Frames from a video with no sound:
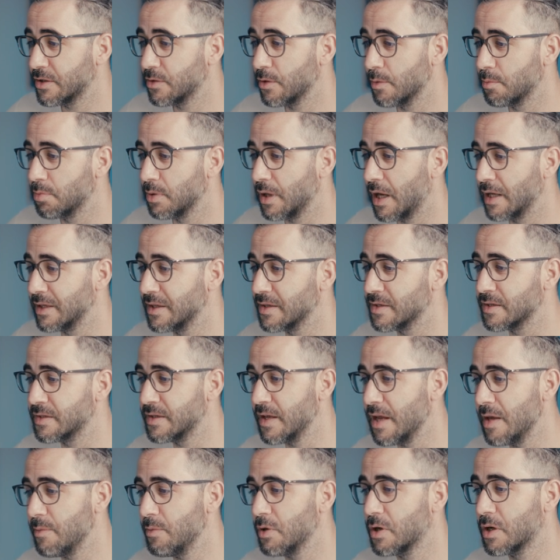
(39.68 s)
to apply the
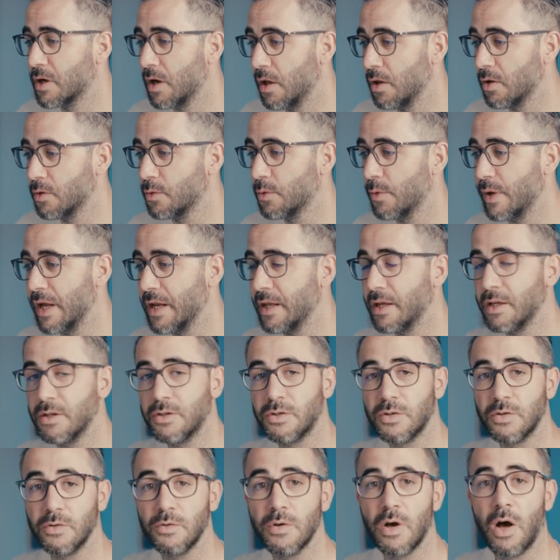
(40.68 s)
same color grading
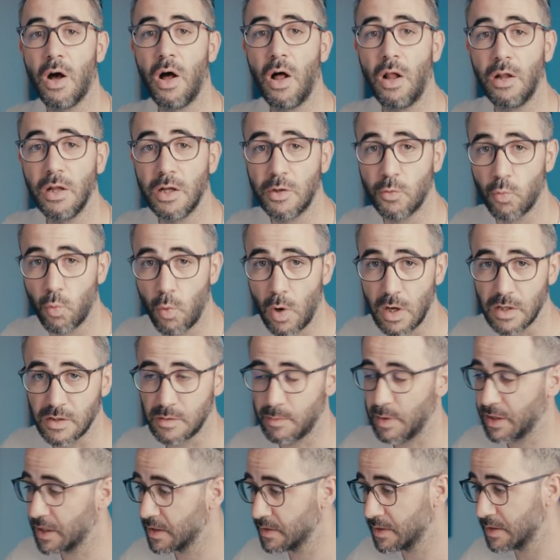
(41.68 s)
to all at once
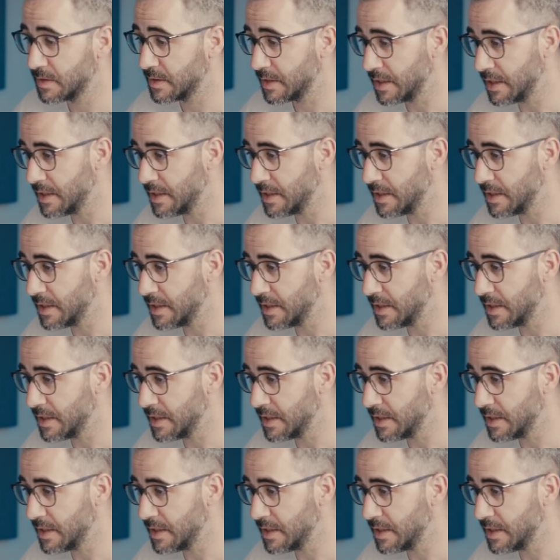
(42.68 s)
because it's